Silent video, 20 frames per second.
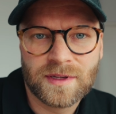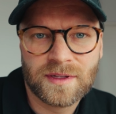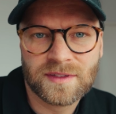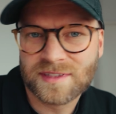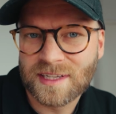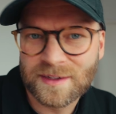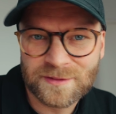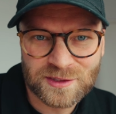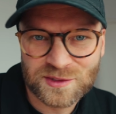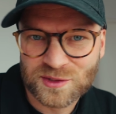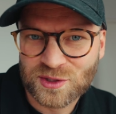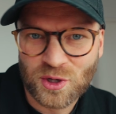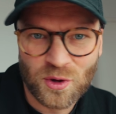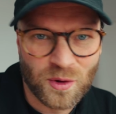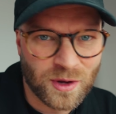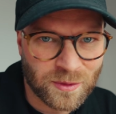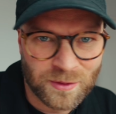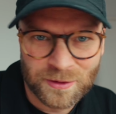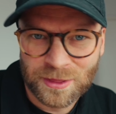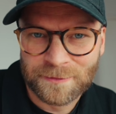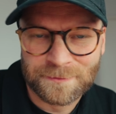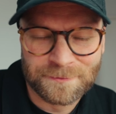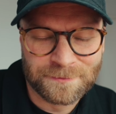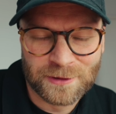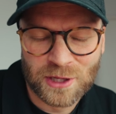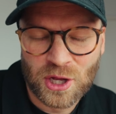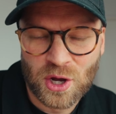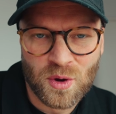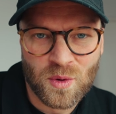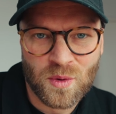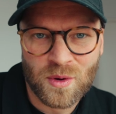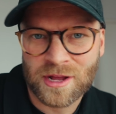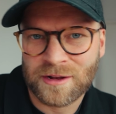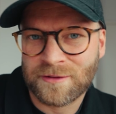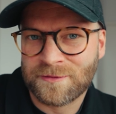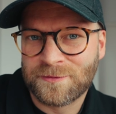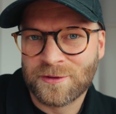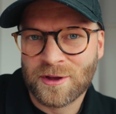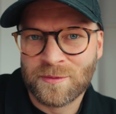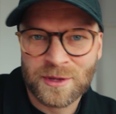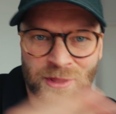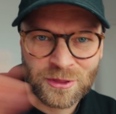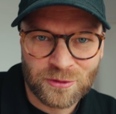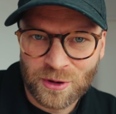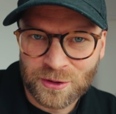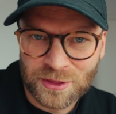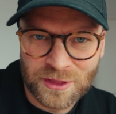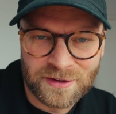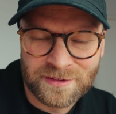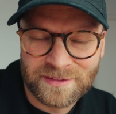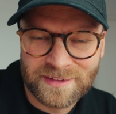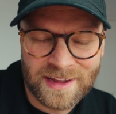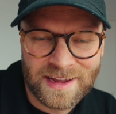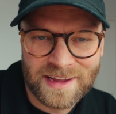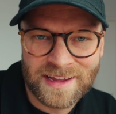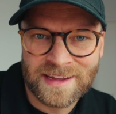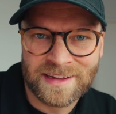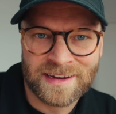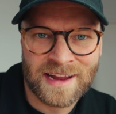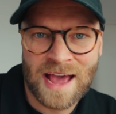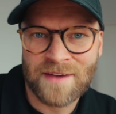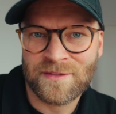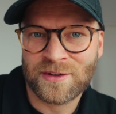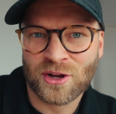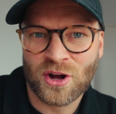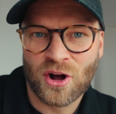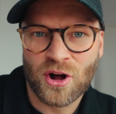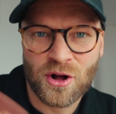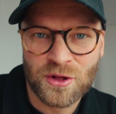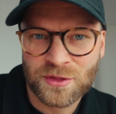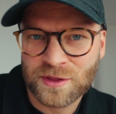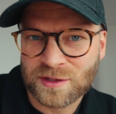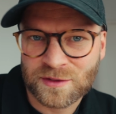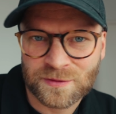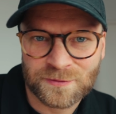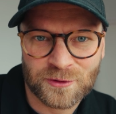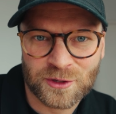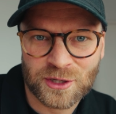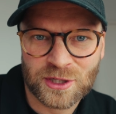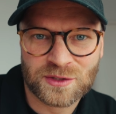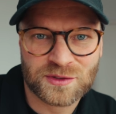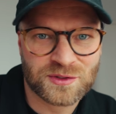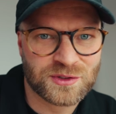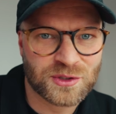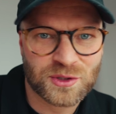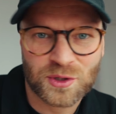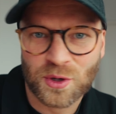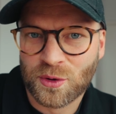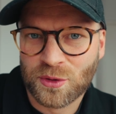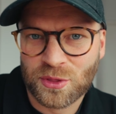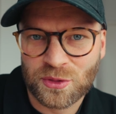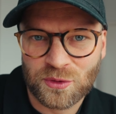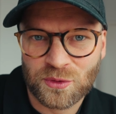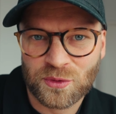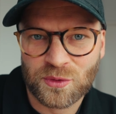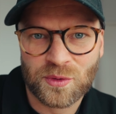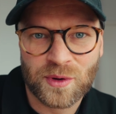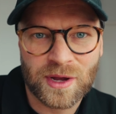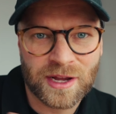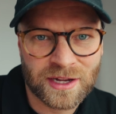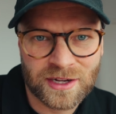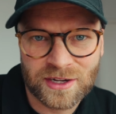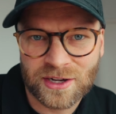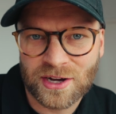Instead of just going with the flow and filming throughout the day and having all this footage to go through and